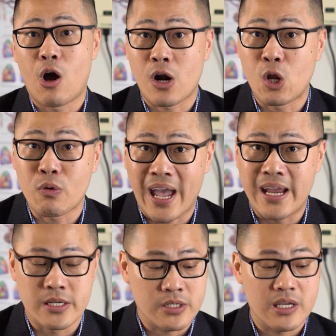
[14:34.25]
are
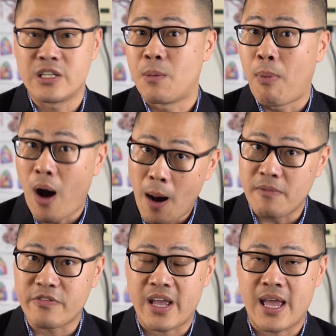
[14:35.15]
located, in the palm
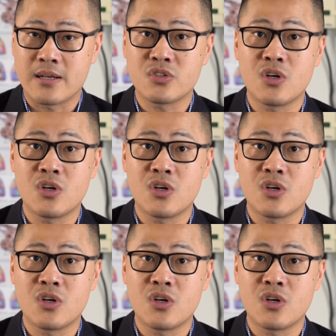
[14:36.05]
of the hand.